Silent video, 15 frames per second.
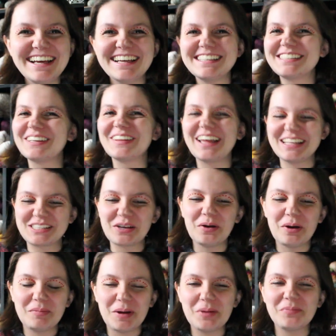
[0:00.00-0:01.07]
So that's
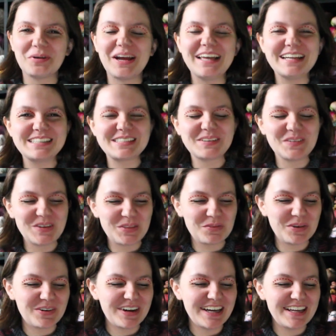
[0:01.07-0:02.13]
why my brain isn't with
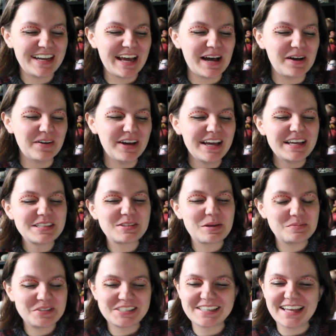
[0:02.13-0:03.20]
me right now. So
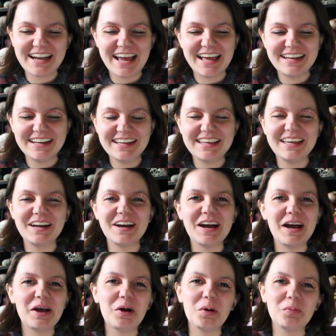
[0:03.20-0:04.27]
I'm just going to end it here.
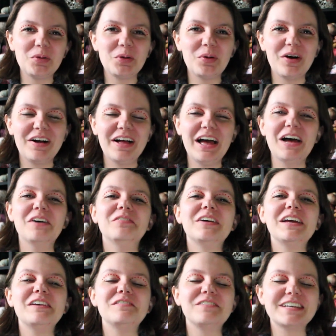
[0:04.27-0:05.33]
I hope you all have
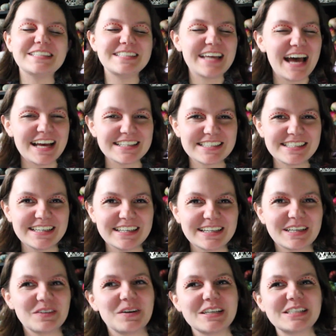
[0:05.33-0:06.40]
a
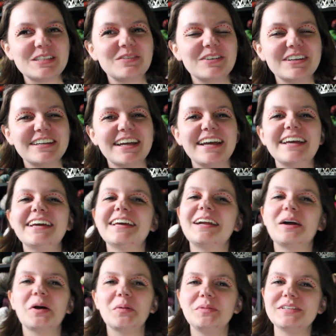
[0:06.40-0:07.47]
fantastic rest of your day, and I
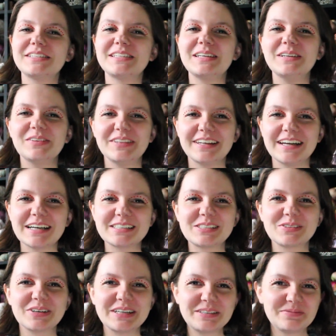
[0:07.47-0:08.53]
hope to see you in the next
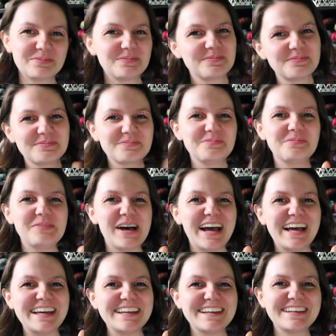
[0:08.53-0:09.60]
one.
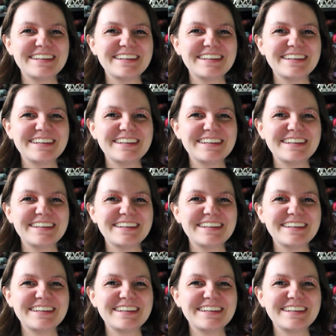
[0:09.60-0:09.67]
Bye.